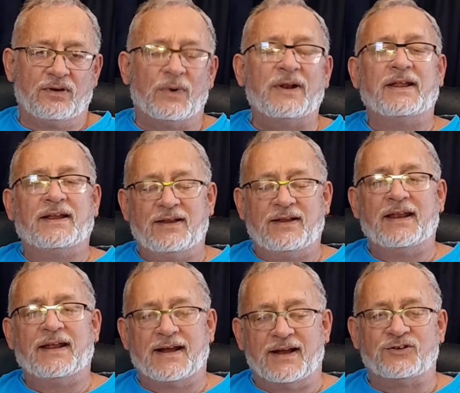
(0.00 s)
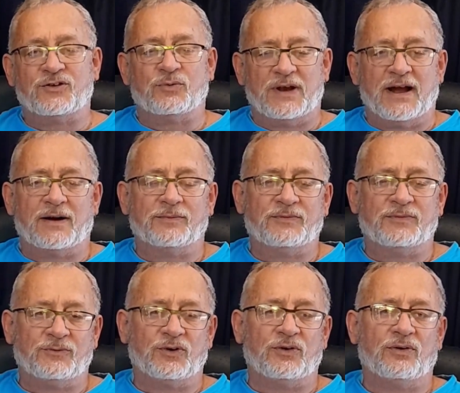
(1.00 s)
Well, in any case, it will help
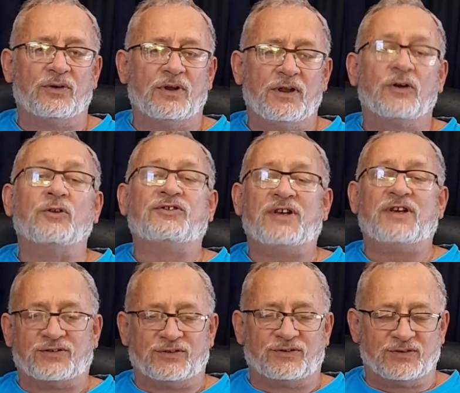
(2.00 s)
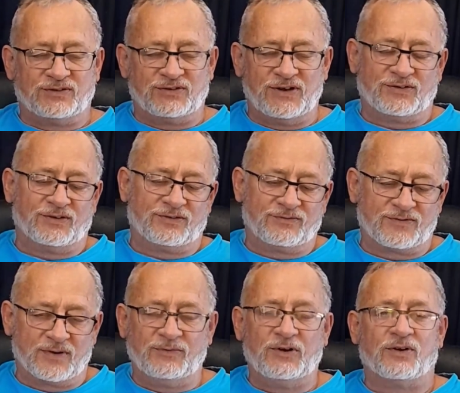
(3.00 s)
them to concessions
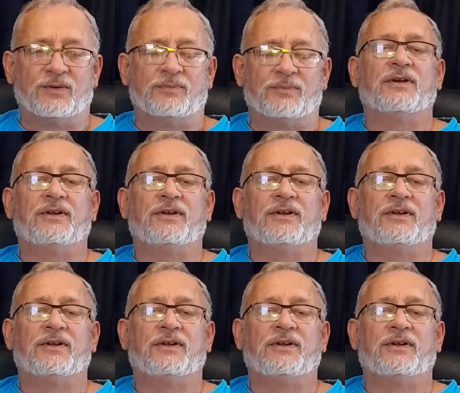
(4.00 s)
from Europe,